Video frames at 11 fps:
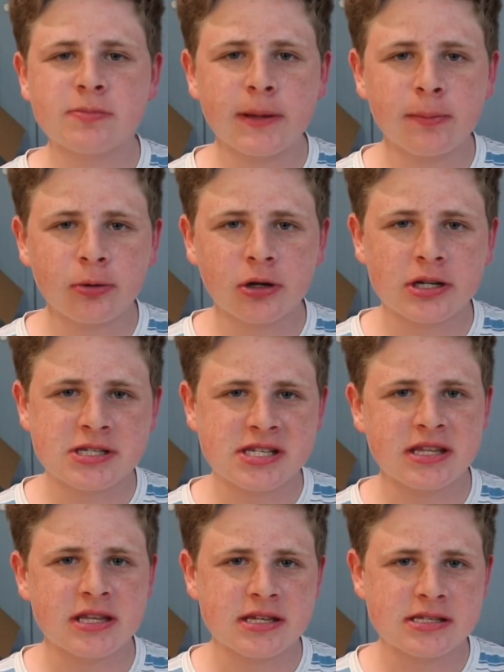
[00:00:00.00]
of people are going to
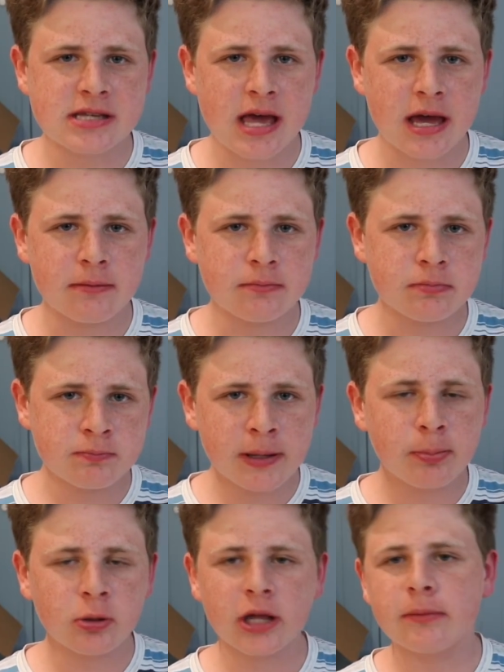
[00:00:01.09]
see this, and
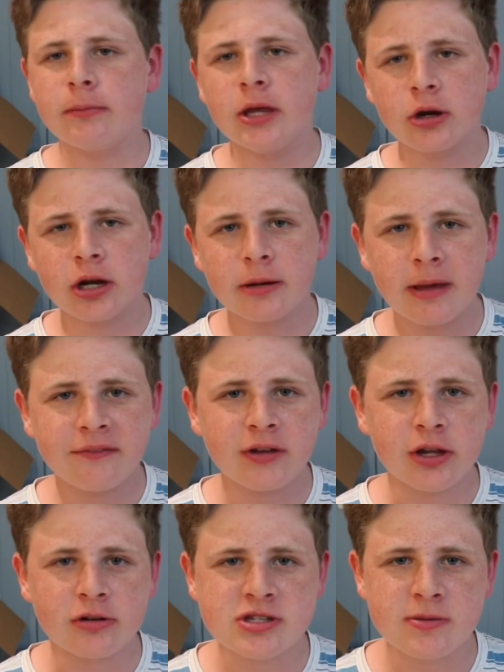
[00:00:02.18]
people like me are going to make
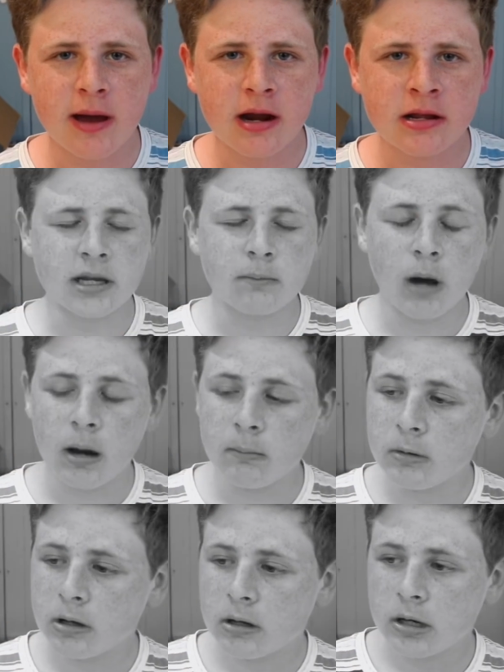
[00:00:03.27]
videos about it. Like,
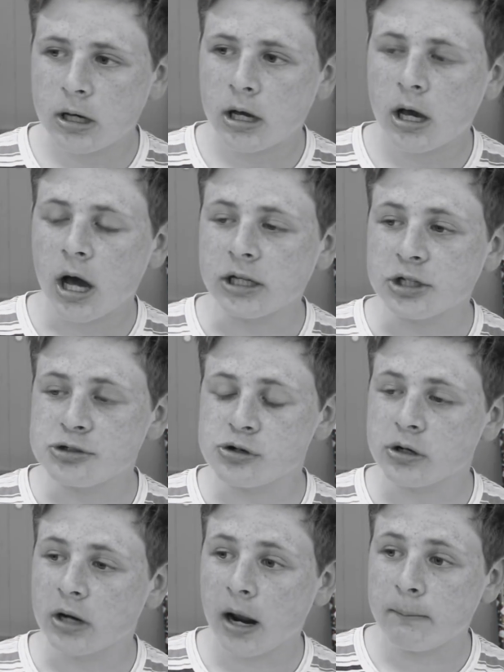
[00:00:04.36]
Mom, I need you
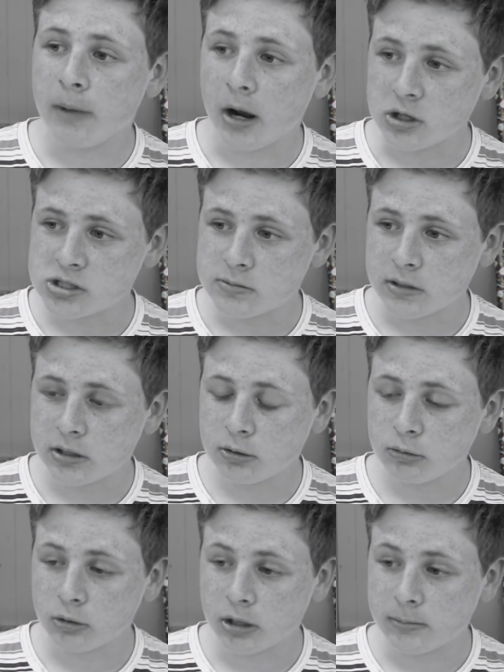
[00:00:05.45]
to not embarrass me.
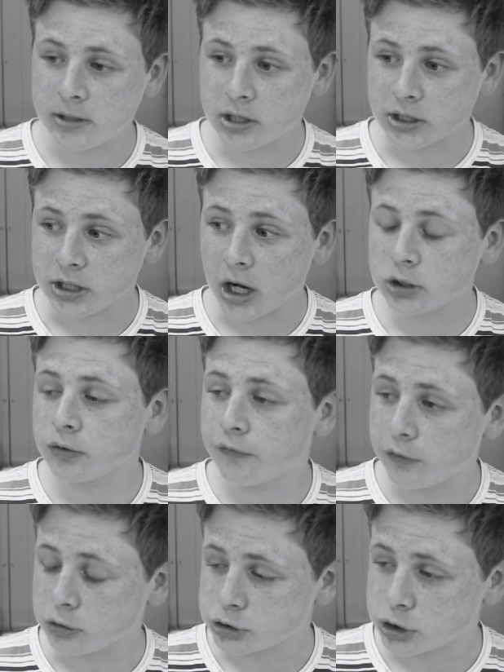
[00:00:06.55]
We're going to be on the Dr.
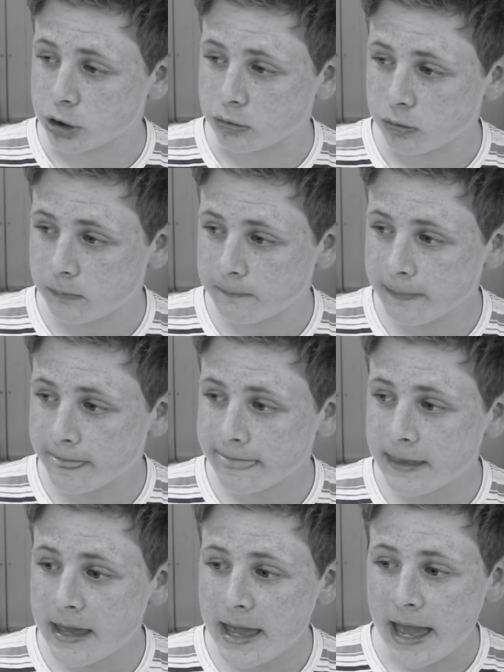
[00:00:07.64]
Phil show,
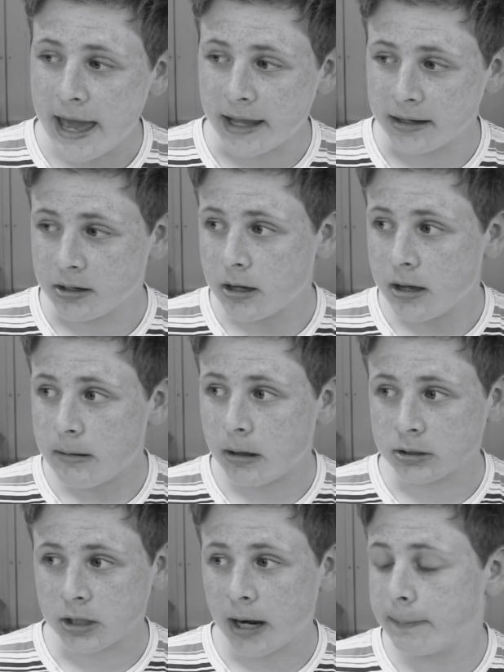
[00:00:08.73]
and
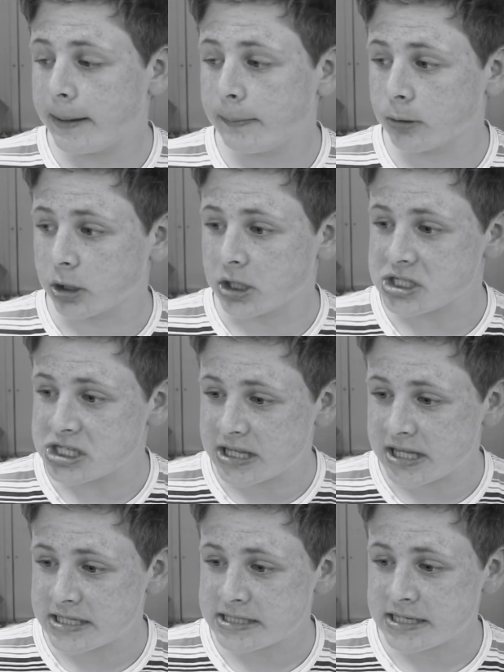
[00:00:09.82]
a lot of people are going to see
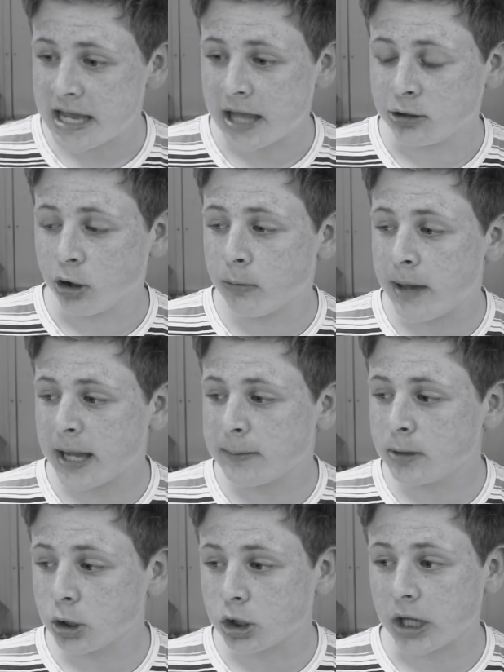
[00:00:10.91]
this, and don't make
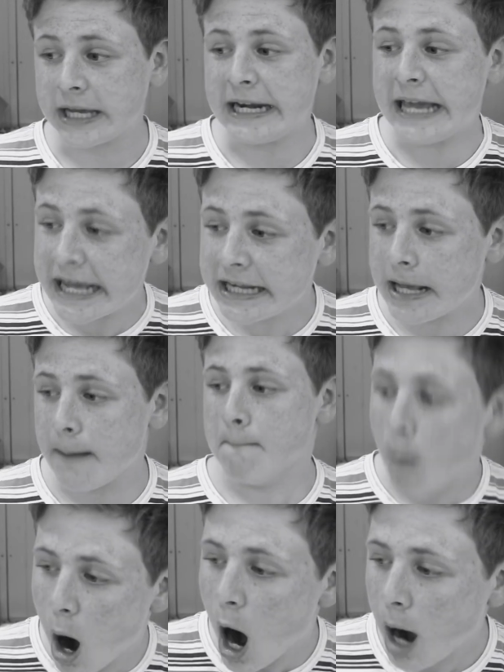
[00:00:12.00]
me look like an idiot,
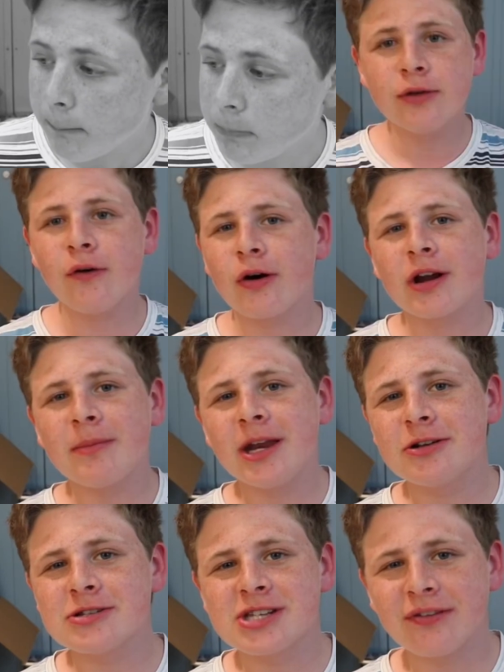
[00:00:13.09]
Mom! You've already
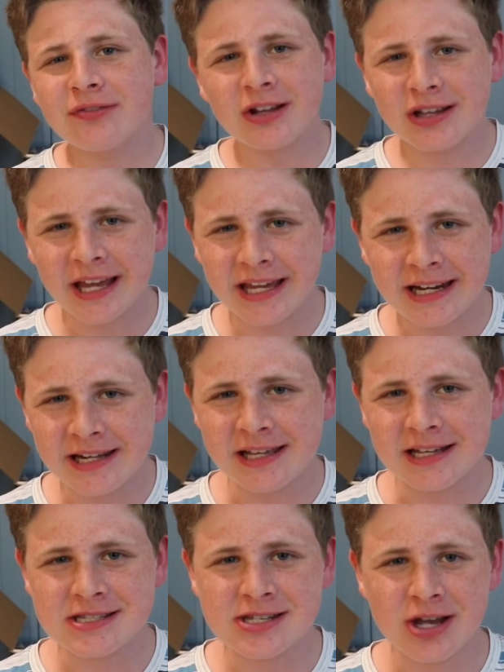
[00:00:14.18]
made yourself look like an
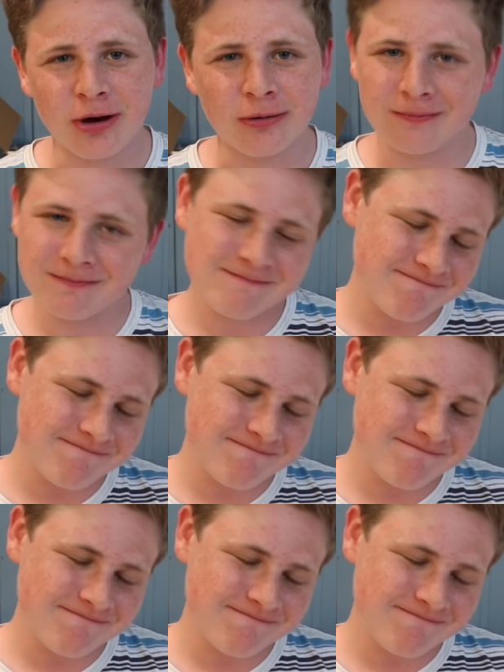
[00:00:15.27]
idiot, so...